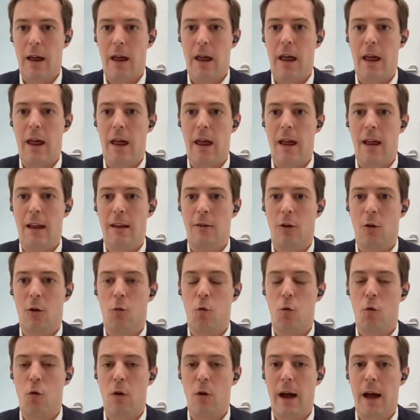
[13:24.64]
and
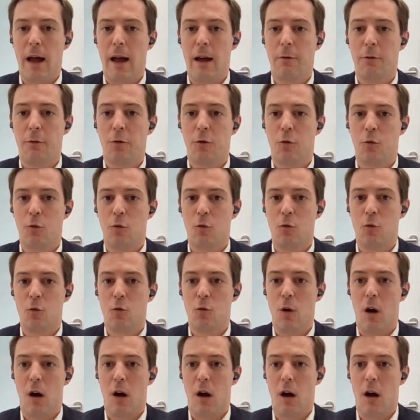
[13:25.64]
would have
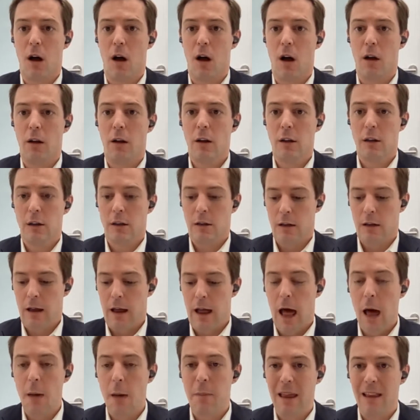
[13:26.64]
to uh,
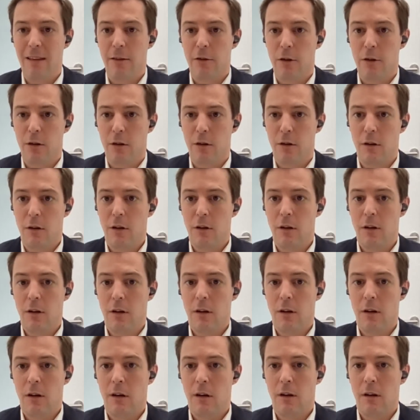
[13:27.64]
abandon
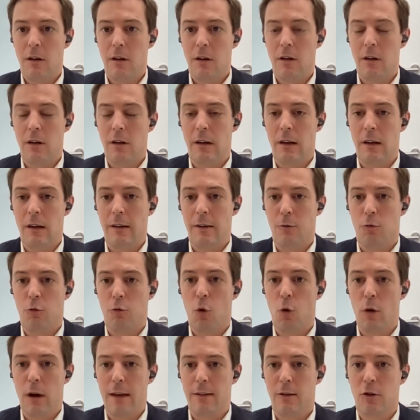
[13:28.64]
his
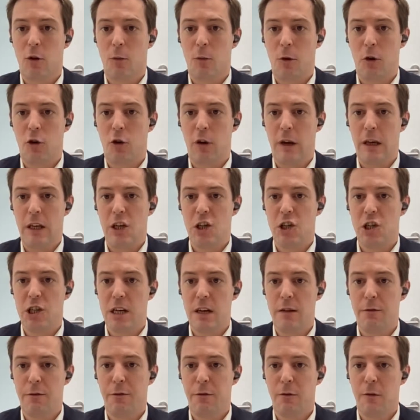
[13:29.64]
role as commander in
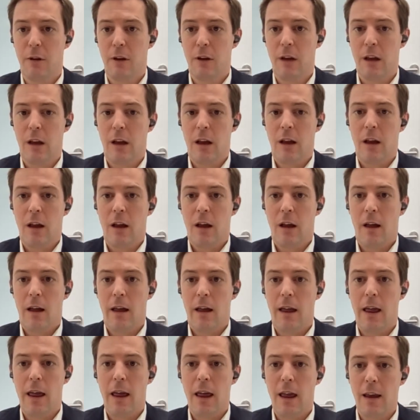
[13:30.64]
chief,
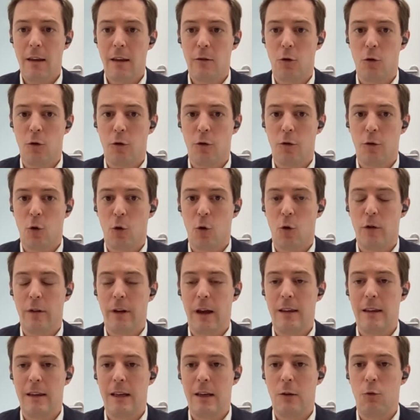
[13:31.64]
and also
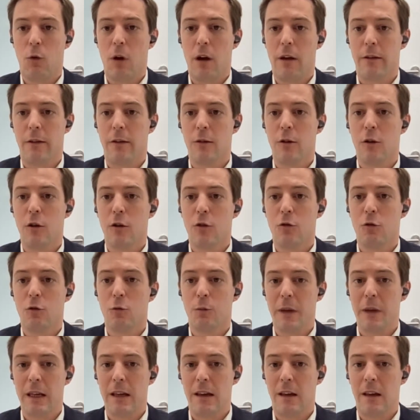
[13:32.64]
that he was not
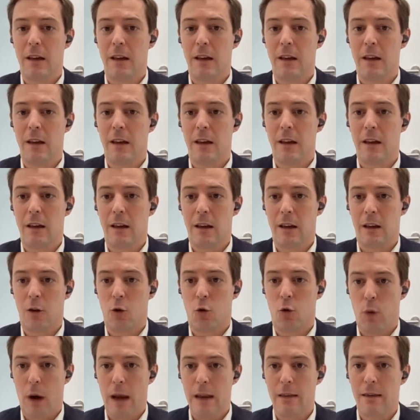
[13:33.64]
to be
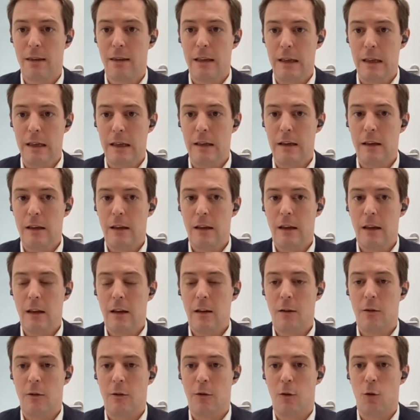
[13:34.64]
granted
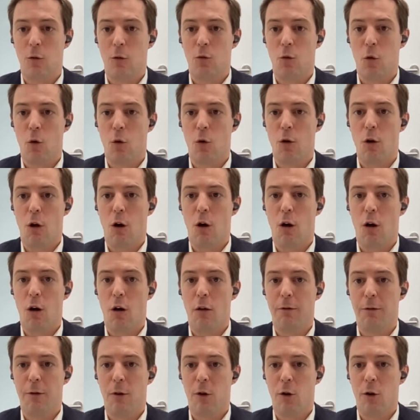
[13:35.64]
the
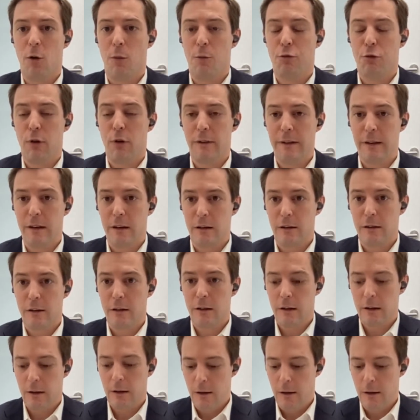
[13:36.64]
role of uh, president,